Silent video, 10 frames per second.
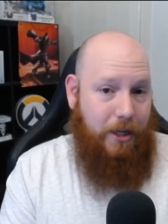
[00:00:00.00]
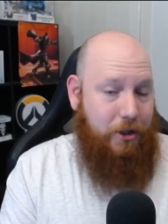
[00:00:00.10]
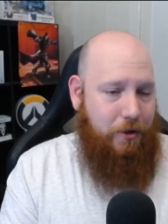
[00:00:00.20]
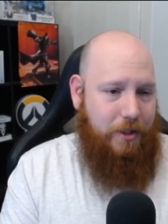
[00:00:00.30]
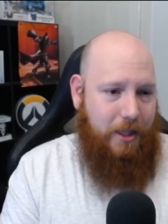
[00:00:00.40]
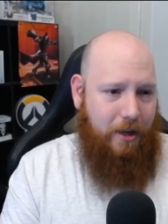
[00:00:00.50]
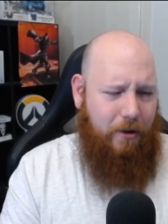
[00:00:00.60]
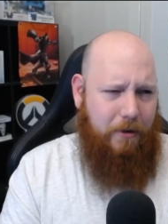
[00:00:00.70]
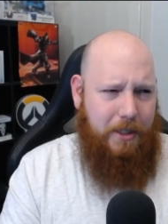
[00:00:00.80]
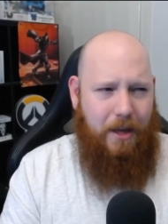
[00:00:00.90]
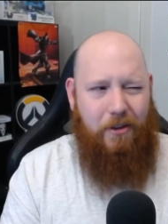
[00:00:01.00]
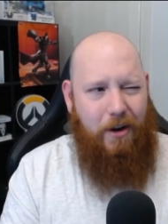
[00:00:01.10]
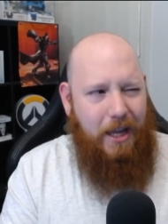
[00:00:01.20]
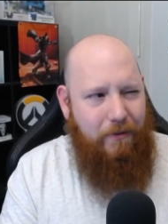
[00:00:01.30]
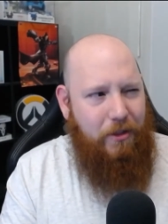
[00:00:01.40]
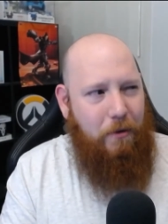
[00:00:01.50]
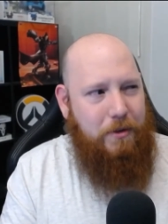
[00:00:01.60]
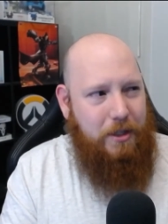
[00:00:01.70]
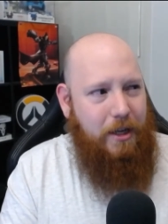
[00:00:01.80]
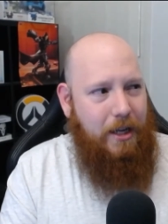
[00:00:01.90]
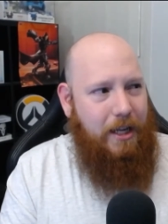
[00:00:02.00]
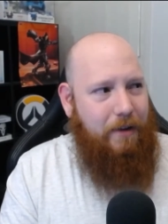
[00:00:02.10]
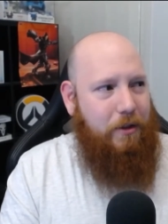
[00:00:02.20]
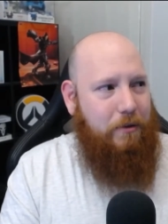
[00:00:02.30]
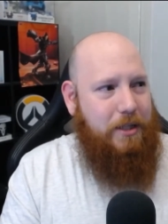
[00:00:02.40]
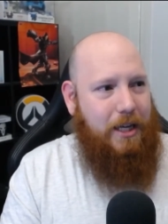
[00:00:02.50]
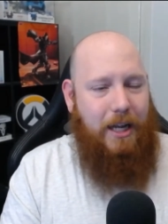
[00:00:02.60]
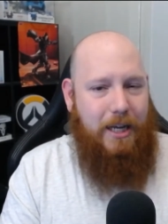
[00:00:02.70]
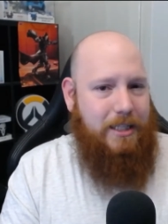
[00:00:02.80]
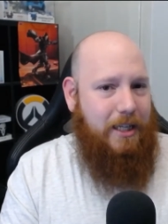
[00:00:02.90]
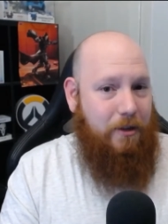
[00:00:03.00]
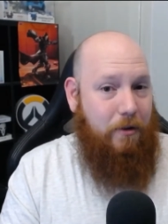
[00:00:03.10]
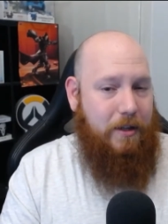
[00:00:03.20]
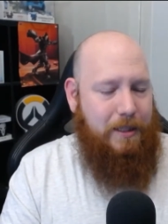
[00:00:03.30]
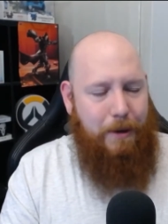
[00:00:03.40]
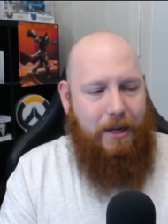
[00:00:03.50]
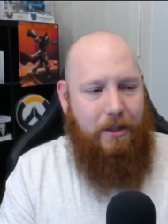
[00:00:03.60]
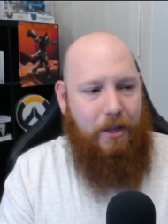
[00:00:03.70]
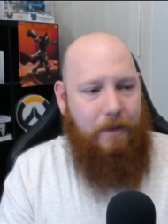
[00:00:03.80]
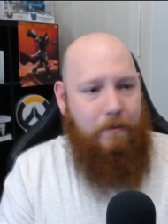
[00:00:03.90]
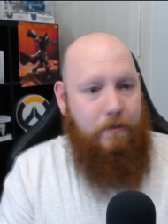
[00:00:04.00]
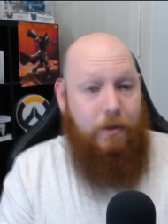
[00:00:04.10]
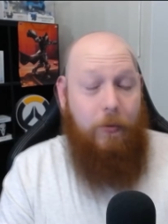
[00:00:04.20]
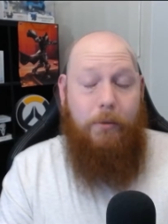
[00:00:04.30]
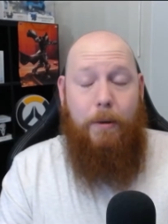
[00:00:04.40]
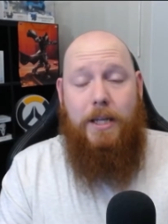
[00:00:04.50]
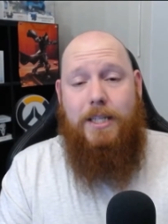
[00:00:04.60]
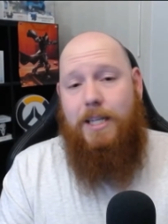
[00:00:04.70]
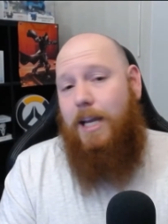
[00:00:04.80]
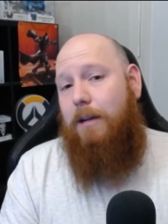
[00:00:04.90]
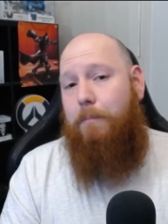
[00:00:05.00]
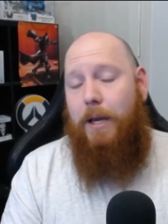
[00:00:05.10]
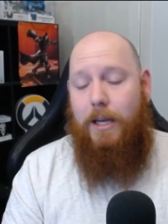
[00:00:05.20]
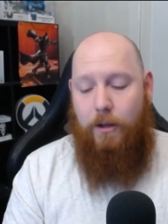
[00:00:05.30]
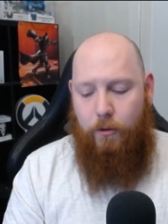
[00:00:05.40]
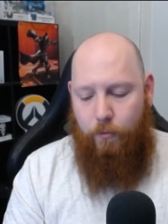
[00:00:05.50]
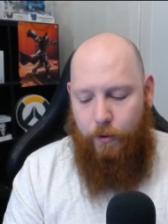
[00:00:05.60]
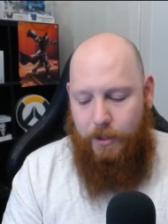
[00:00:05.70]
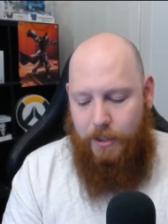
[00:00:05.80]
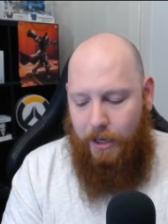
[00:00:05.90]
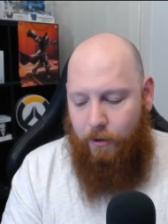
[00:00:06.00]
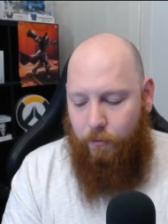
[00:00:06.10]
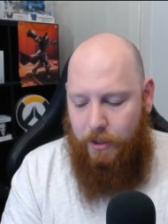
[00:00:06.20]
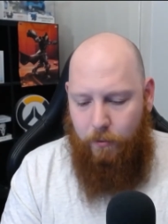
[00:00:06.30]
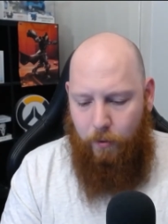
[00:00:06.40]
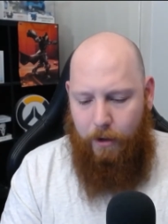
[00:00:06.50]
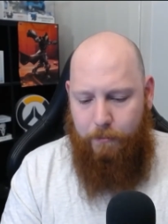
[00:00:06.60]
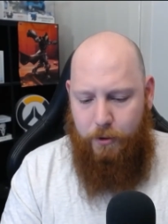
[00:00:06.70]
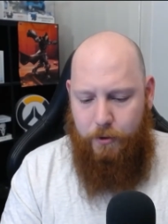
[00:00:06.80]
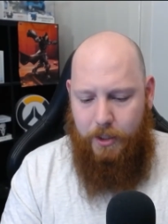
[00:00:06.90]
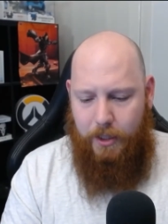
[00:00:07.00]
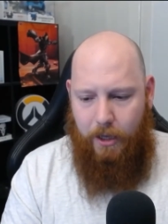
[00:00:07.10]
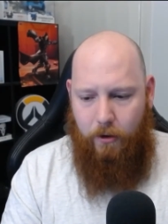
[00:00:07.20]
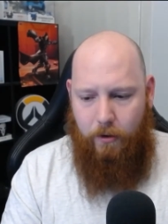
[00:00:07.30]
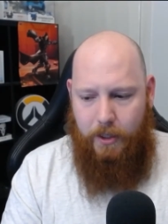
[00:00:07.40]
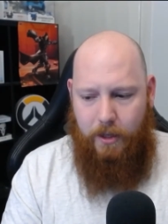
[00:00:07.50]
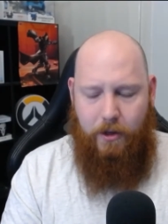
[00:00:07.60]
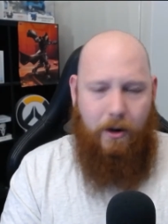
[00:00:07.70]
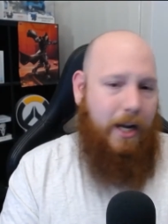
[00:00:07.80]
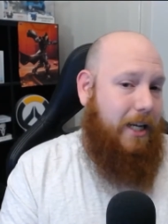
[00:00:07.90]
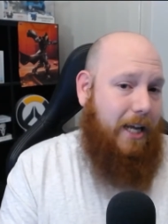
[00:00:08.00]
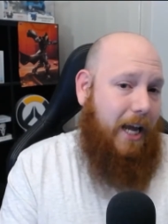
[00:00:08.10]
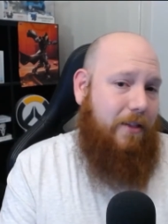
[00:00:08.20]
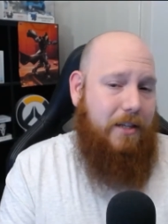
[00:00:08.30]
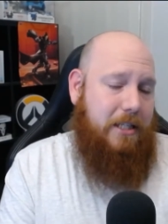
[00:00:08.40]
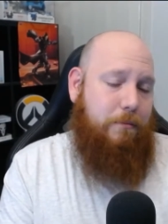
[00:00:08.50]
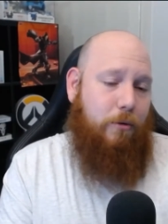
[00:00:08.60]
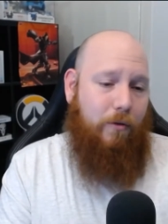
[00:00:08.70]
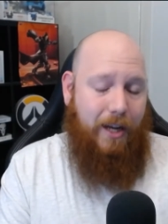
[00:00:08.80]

choosing the Unholy Death Knight, even though it's an even though it's a class thing, not a spec thing. So with my second pick and the re second reason why I'm choosing the Unholy Death Knight, and again this is more of a